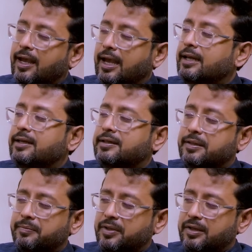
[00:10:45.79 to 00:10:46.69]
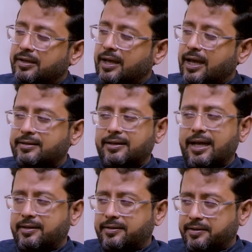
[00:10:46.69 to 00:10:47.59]
any discipline as
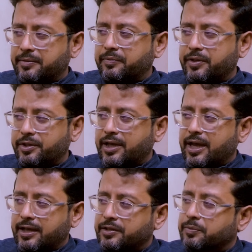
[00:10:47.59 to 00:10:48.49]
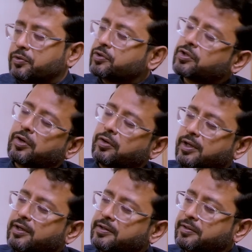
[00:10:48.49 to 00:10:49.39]
established as
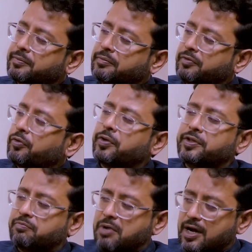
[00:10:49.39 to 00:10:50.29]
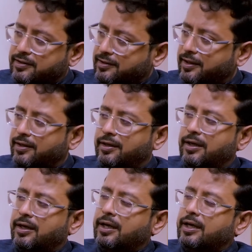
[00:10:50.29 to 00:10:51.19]
postcolonialism, before its passing,
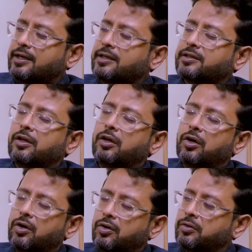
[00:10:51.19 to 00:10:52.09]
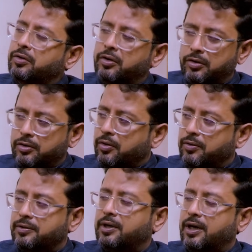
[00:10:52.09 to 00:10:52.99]
it has a long,
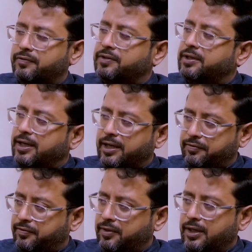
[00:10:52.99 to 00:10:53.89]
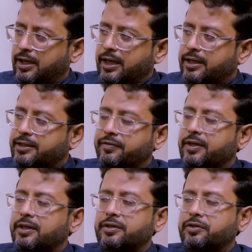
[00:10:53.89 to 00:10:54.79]
long afterlife. It
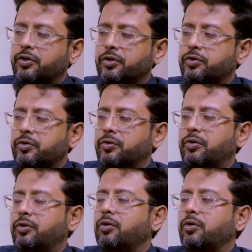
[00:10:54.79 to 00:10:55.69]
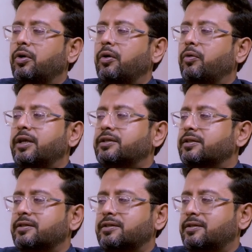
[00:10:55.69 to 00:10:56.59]
definitely is not going to go away
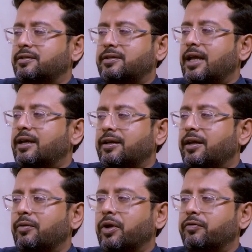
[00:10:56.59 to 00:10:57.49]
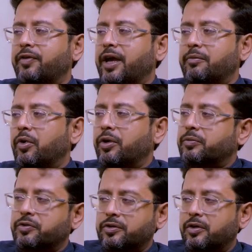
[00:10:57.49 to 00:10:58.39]
just silently one fine morning.
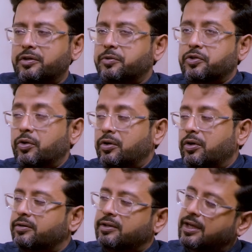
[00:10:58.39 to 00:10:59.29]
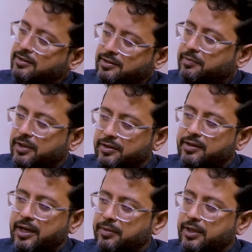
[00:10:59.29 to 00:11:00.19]
Postcolonialism is all gone. That simply
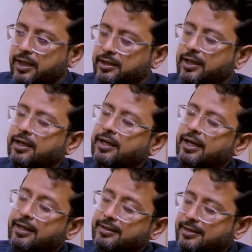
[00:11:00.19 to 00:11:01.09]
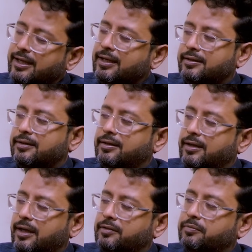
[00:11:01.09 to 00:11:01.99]
doesn't happen like that. Second,
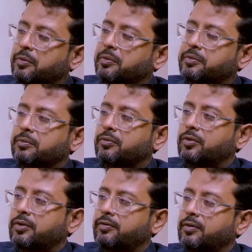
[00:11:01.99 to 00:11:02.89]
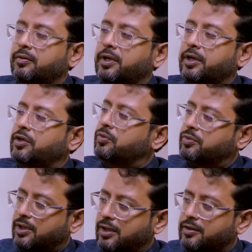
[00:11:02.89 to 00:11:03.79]
and probably the more
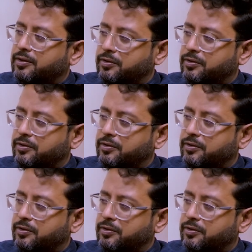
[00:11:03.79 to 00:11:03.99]
acute answer